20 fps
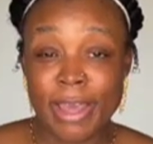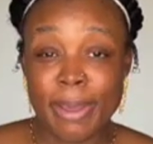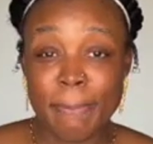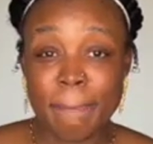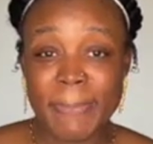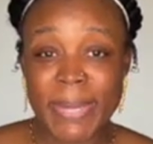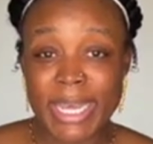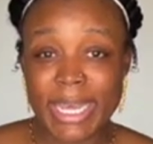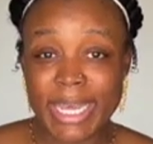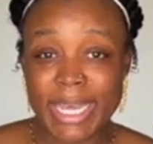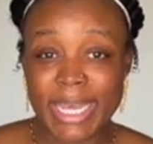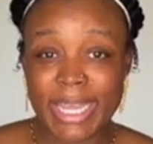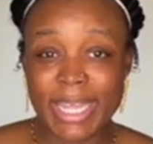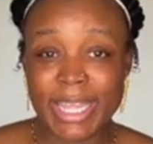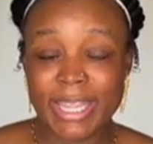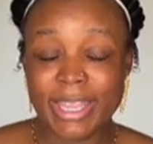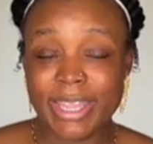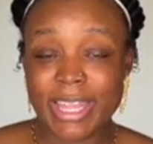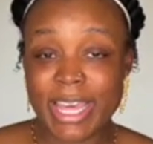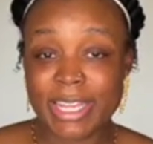
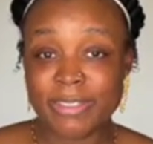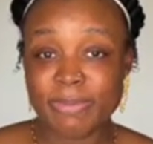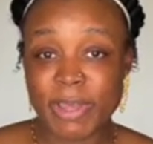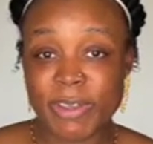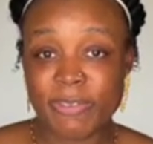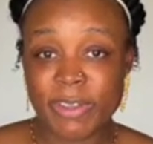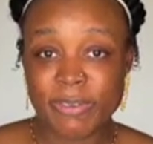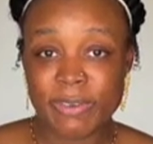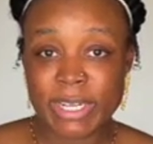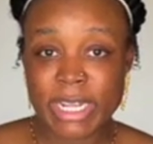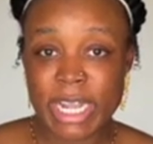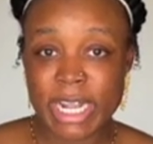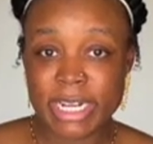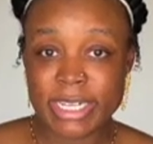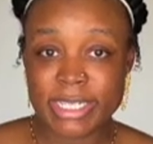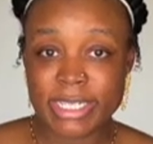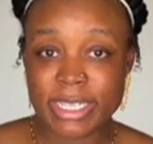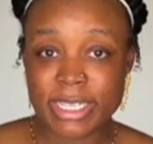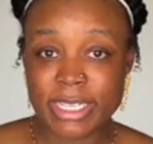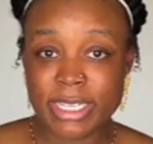But that's my favorite
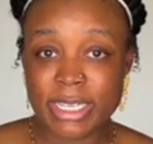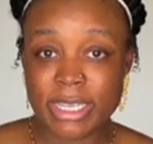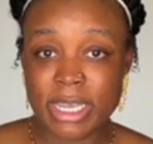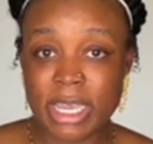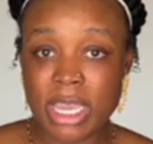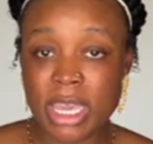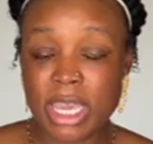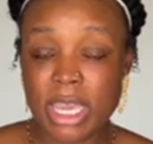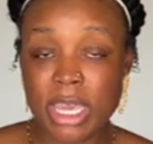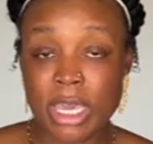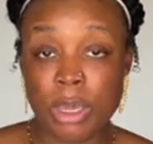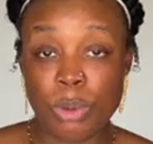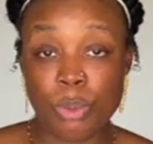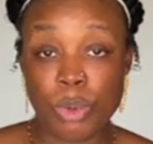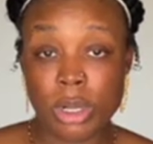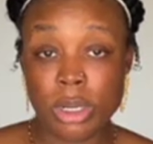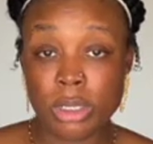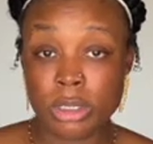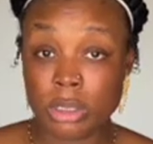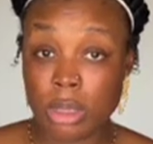car seat. It
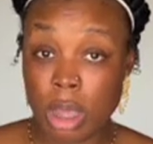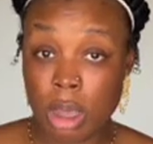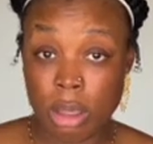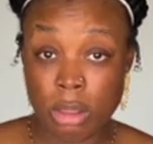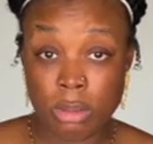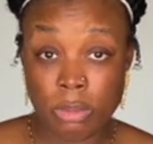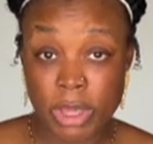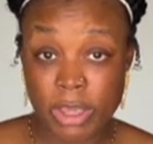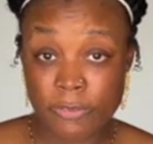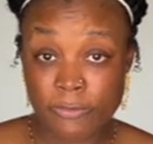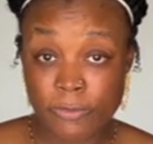works all the way